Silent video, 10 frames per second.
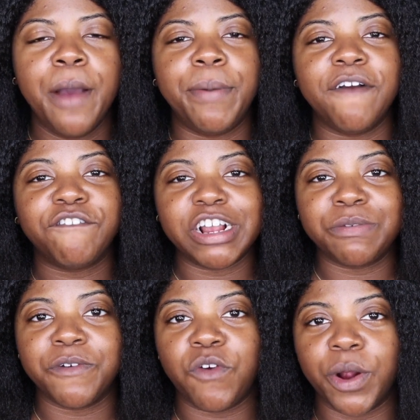But first,
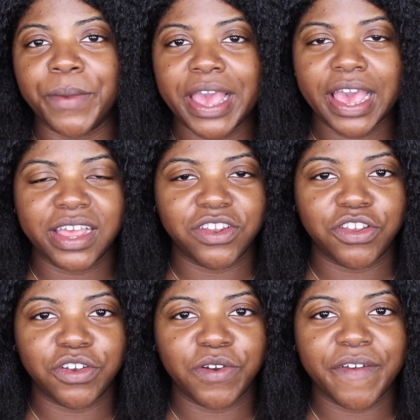before we get
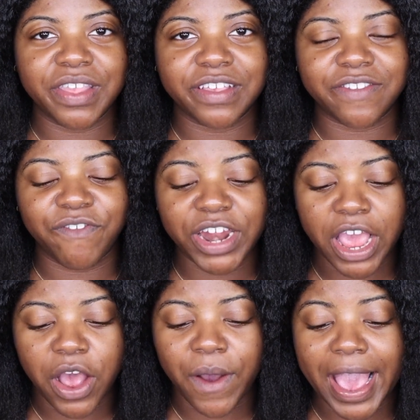into this
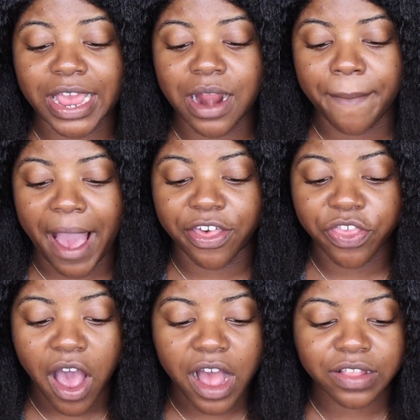video and my
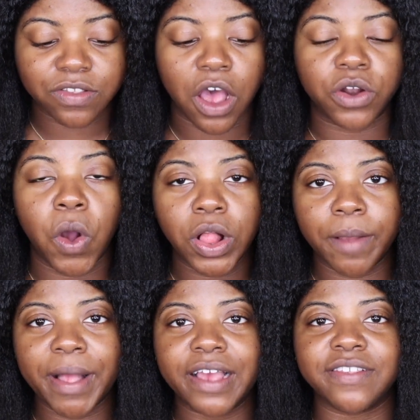thoughts on
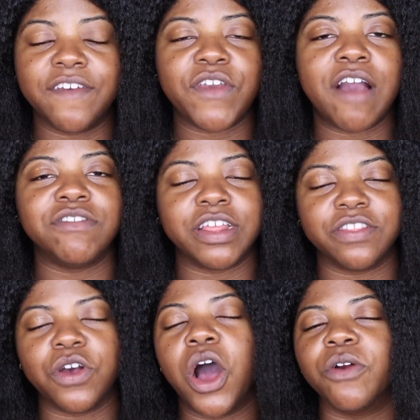Olaplex, if you haven't
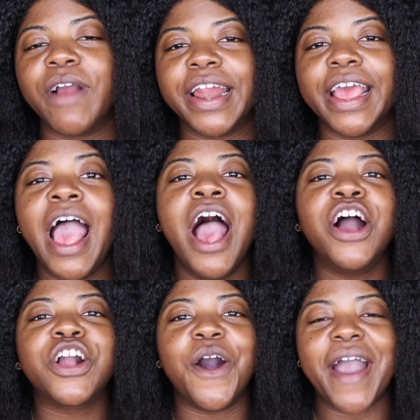done so already,
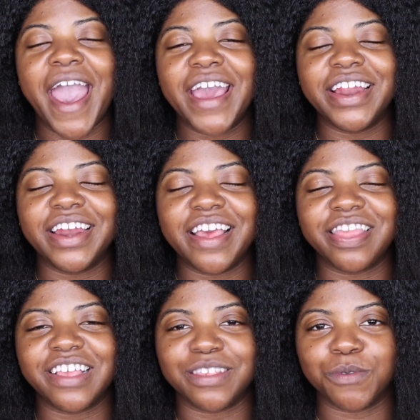go ahead and hit
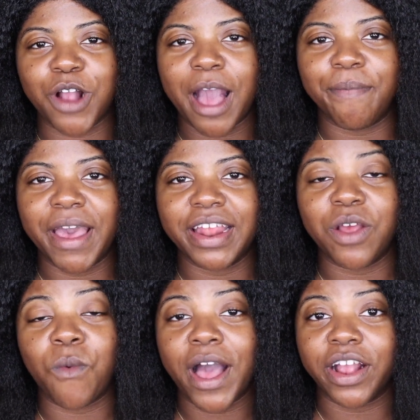that subscribe button,
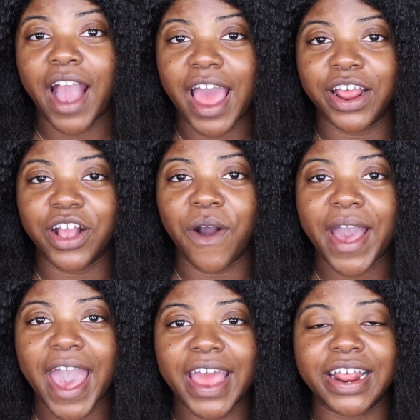and while you're at it, go
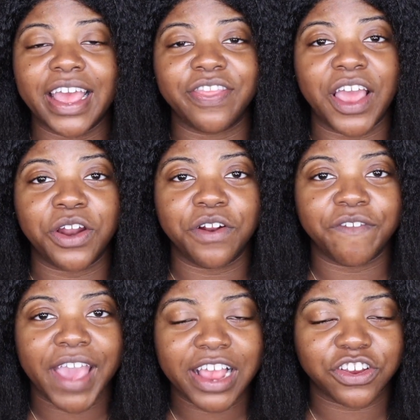ahead and hit that
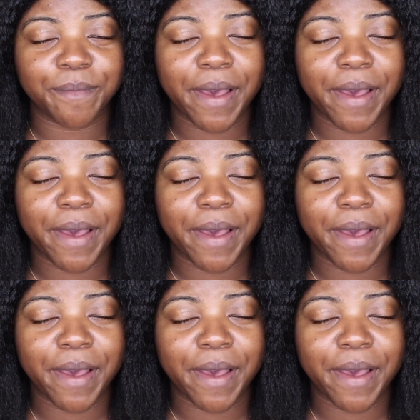notification